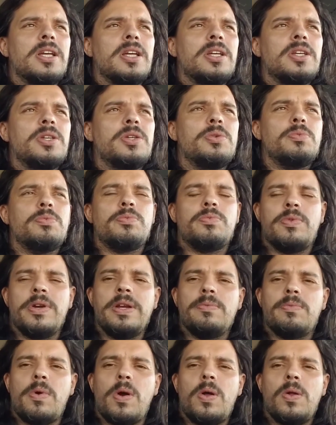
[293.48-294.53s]
you
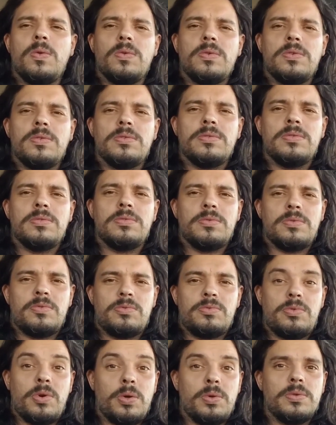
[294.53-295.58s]
re-roll
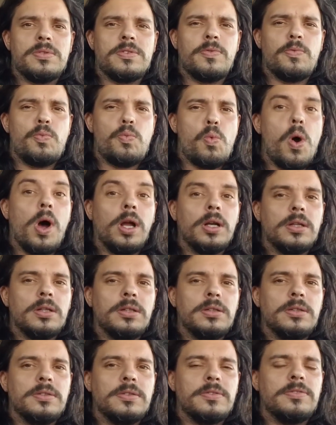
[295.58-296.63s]
rolls of 1
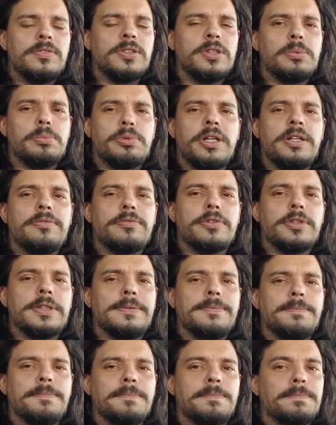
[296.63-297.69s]
for your bravery.
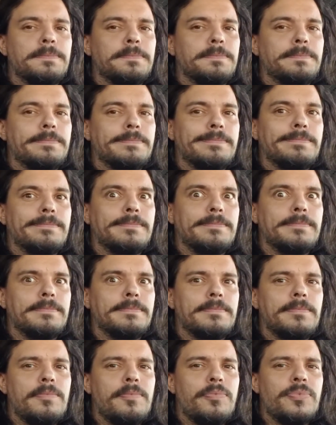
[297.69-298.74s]

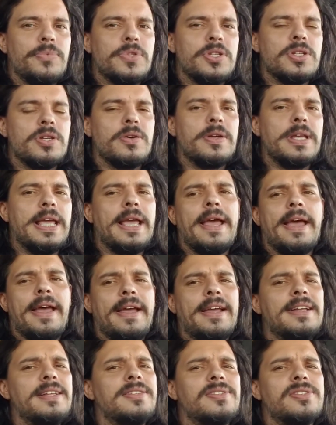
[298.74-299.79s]
So yeah,
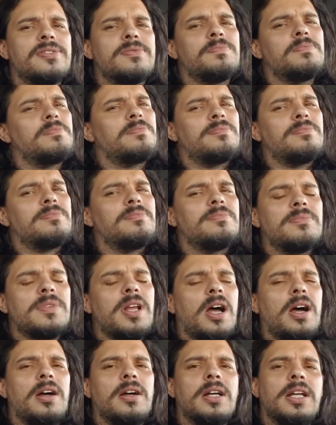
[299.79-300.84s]
it's
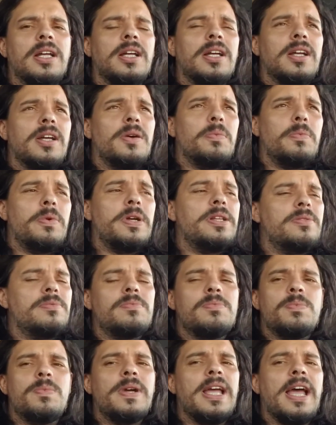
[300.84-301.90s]
not
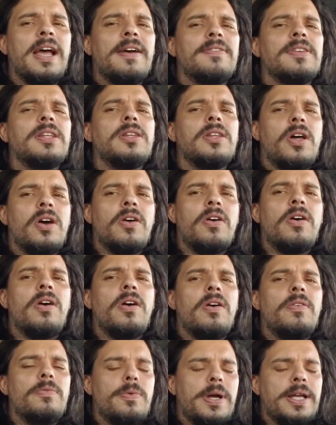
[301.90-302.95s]
we have a lot
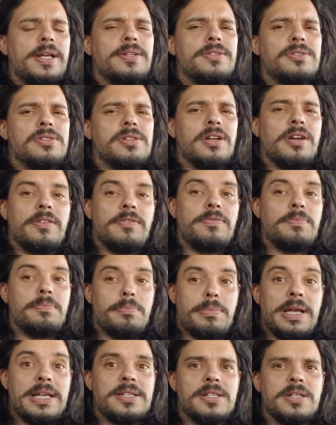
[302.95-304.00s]
of ways of
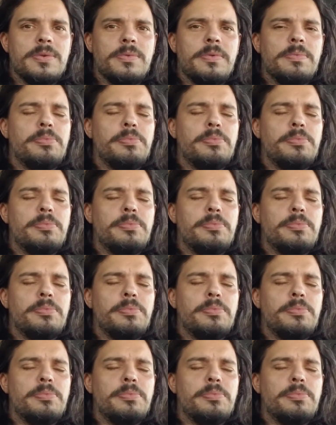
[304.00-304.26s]
messing with